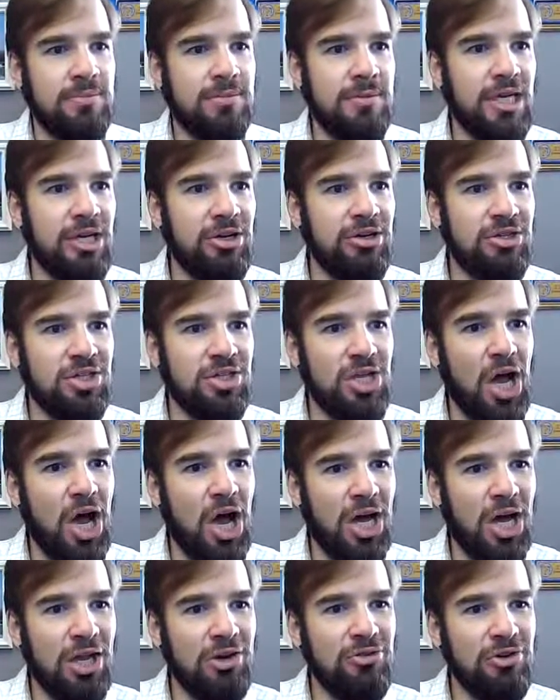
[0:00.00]
Here's an
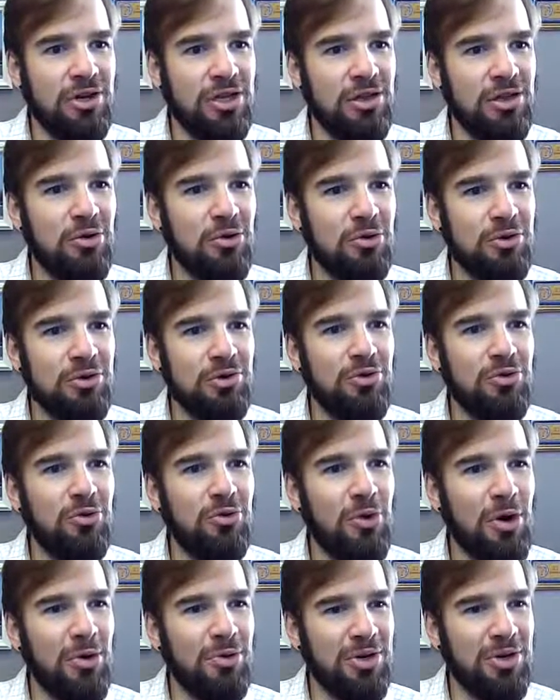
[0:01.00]
Audre Lorde
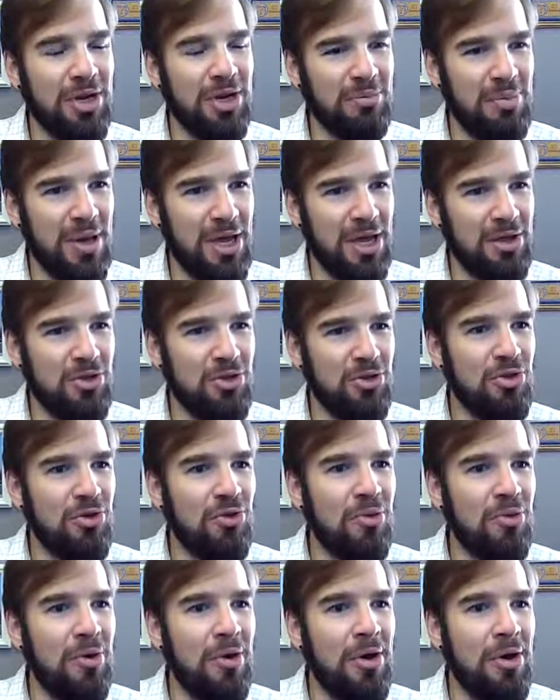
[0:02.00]
quote on page
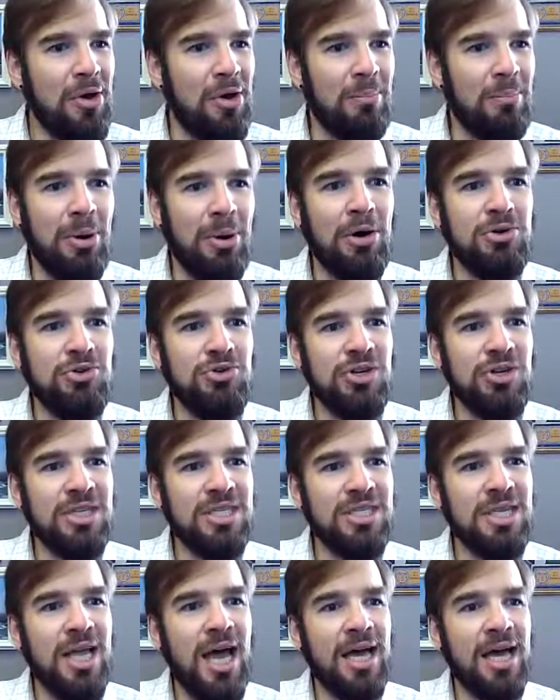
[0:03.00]
2. Poetry is
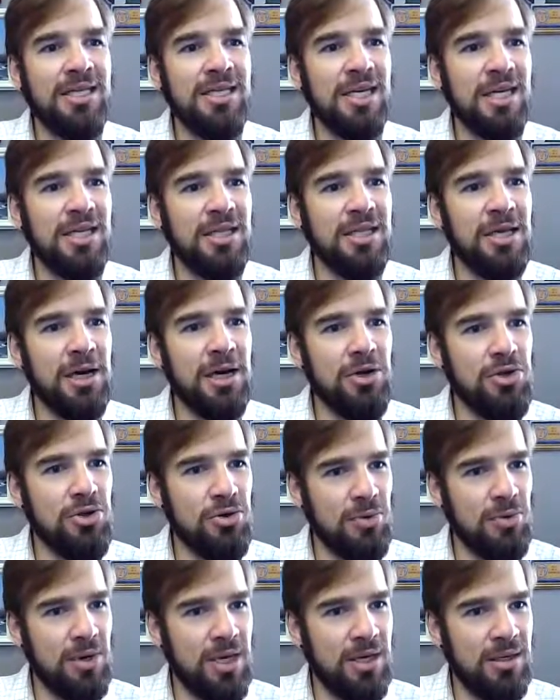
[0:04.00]
not a
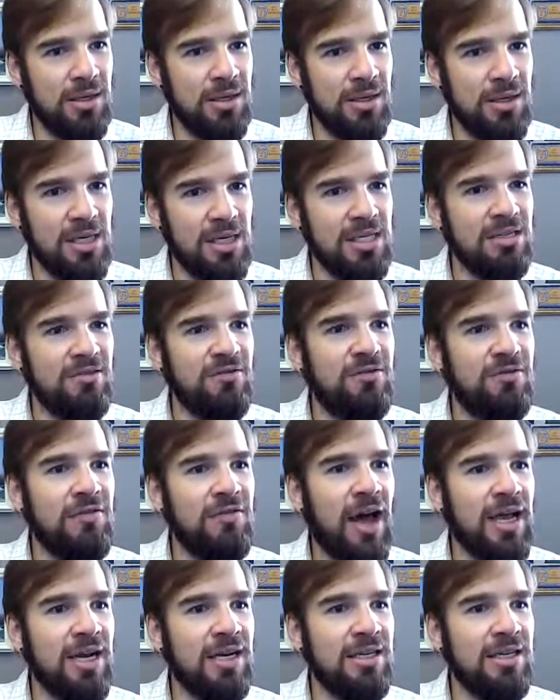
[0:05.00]
luxury. It is a
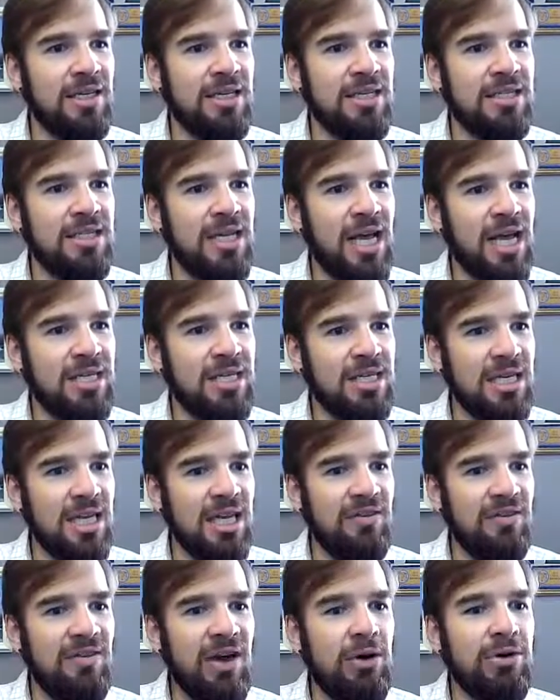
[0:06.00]
vital necessity
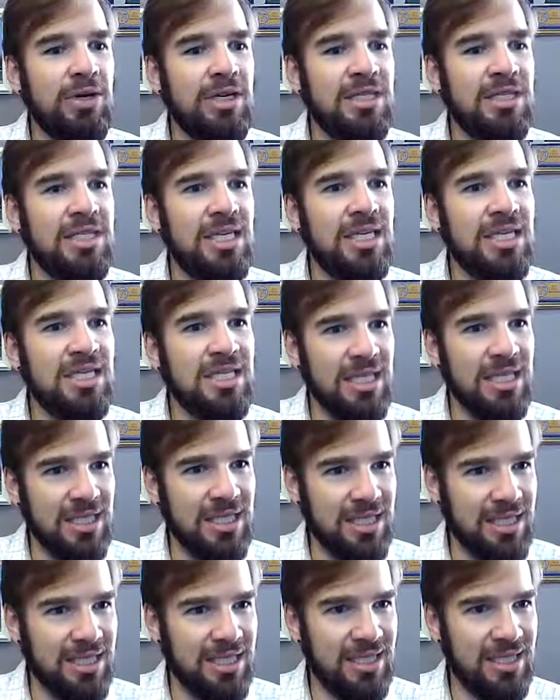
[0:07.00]
of our
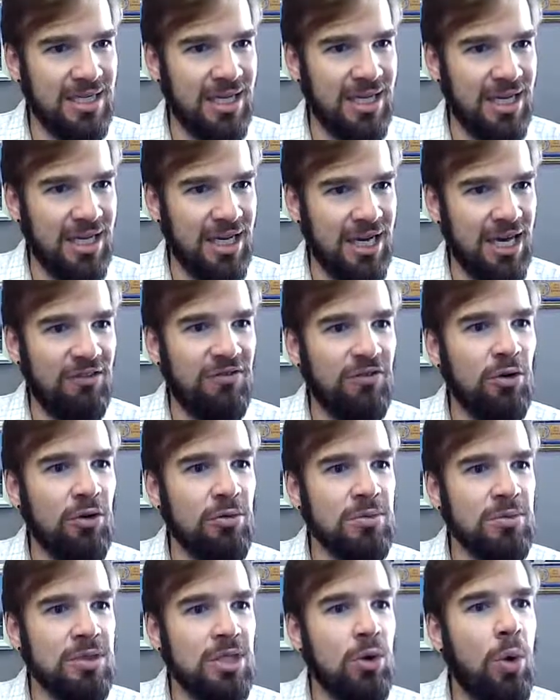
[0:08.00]
existence. It
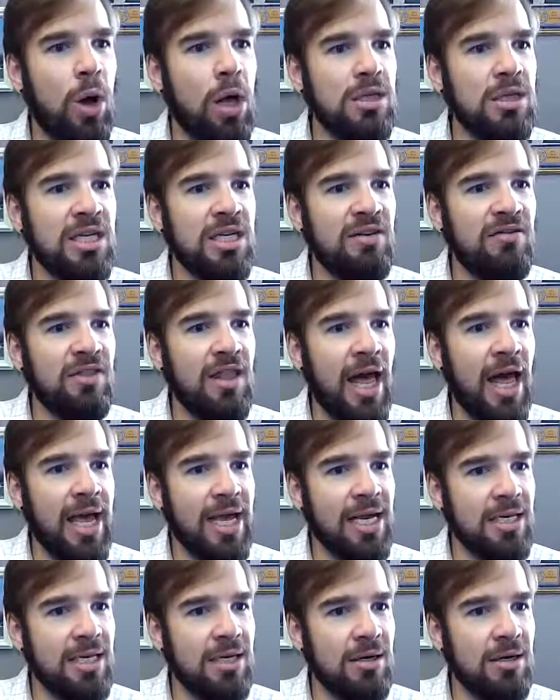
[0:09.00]
forms the quality of
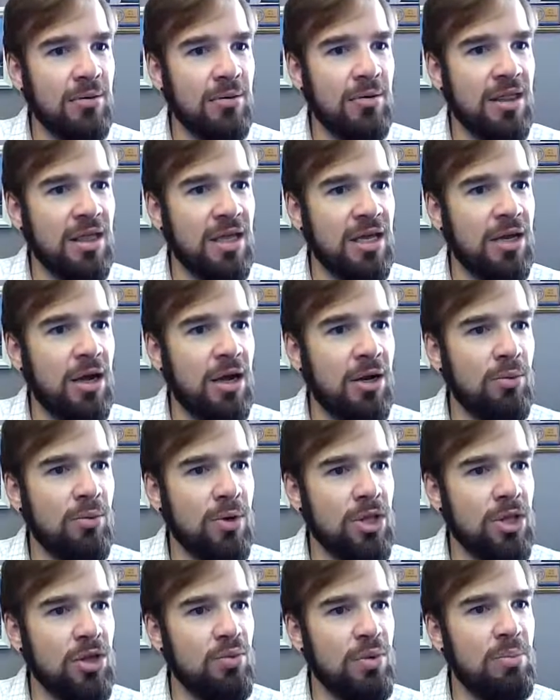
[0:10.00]
light within on
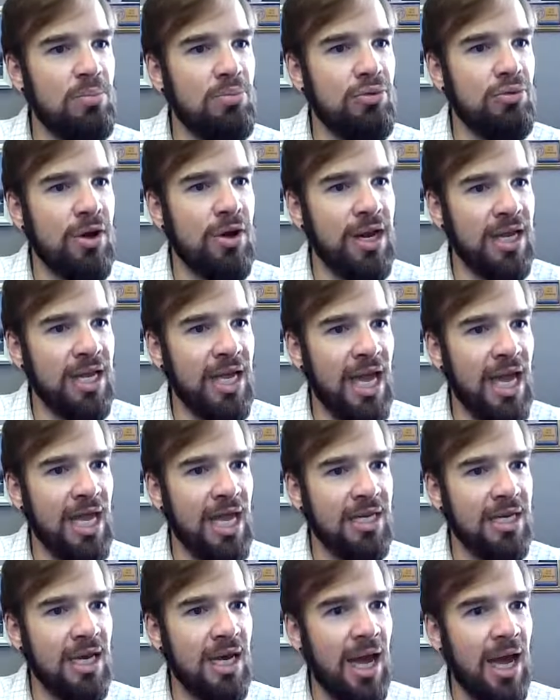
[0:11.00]
which we
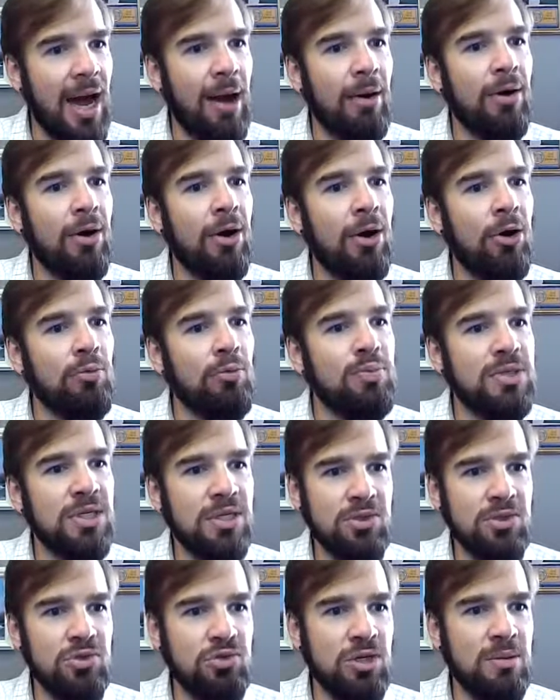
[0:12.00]
predicate our hopes
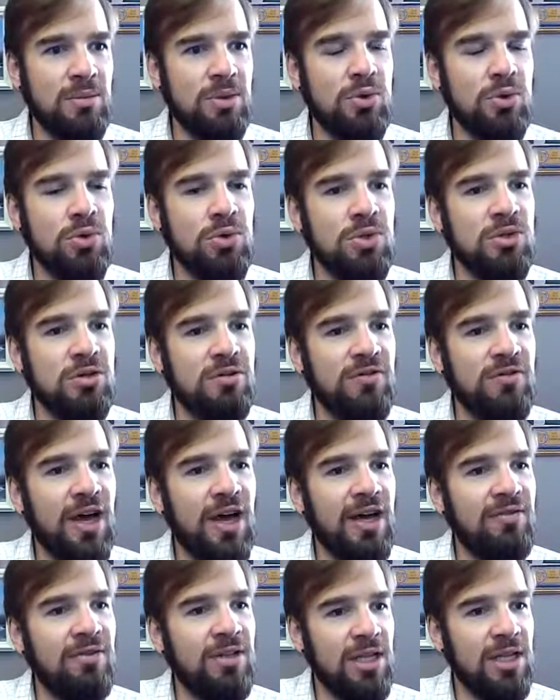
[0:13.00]
and dreams toward
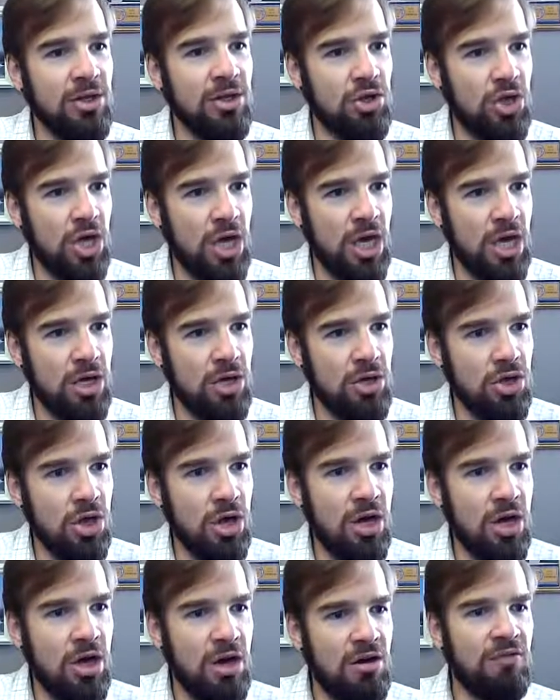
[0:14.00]
survival and change,
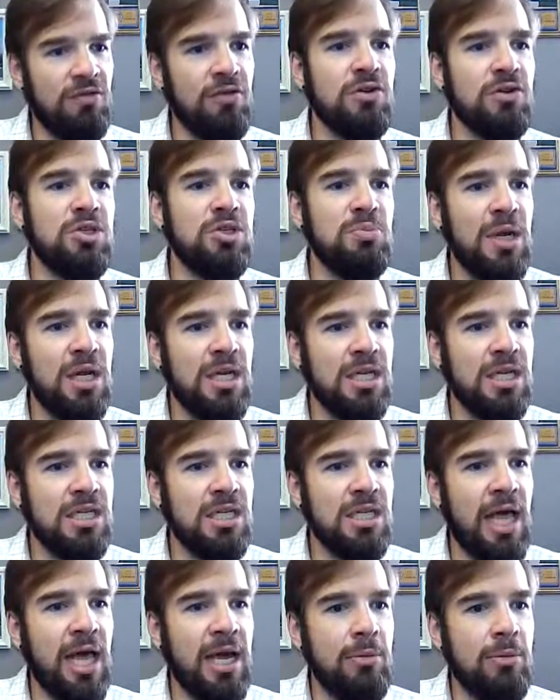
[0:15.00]
first made into
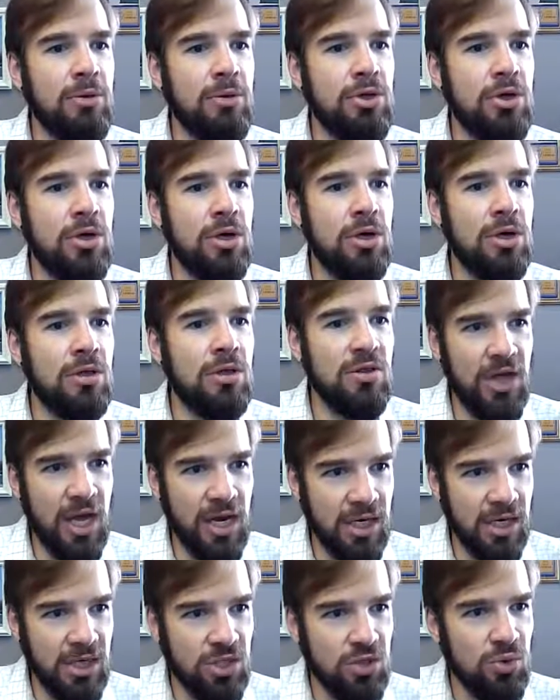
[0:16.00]
language, then
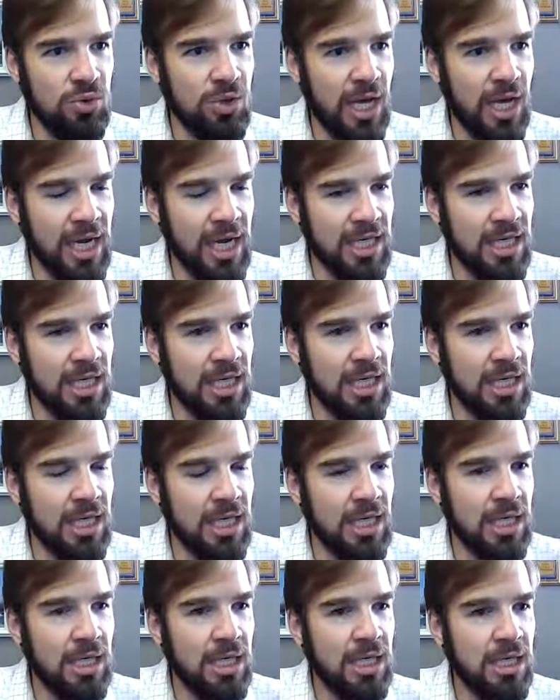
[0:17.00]
into an idea,
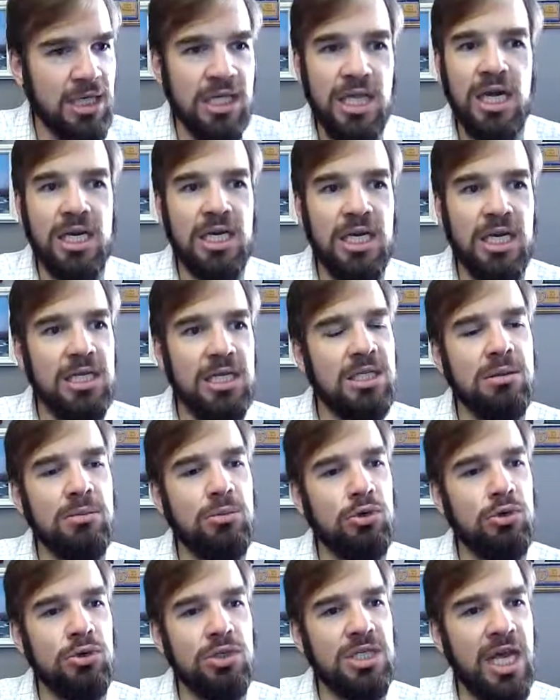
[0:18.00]
then into
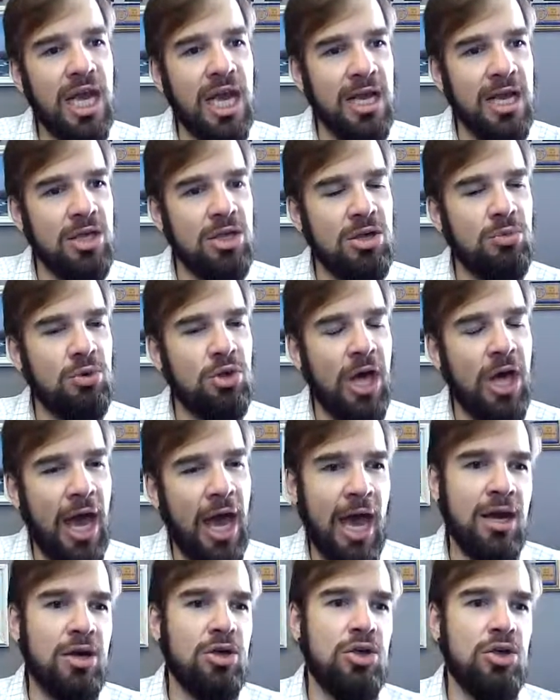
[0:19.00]
more tangible
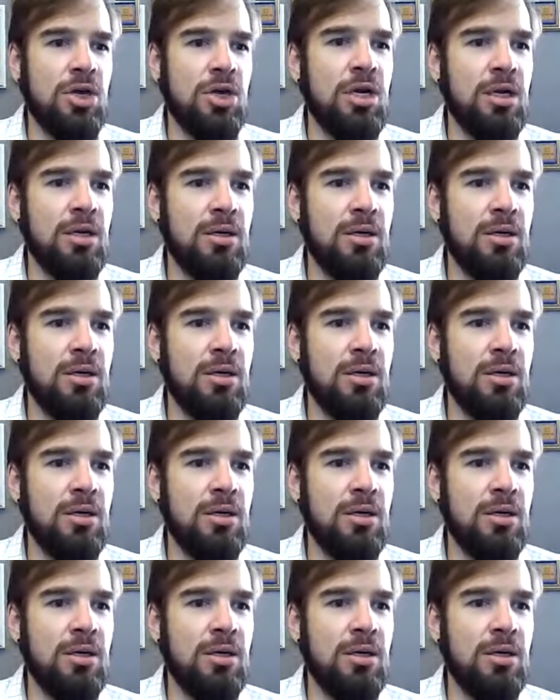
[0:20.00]
action.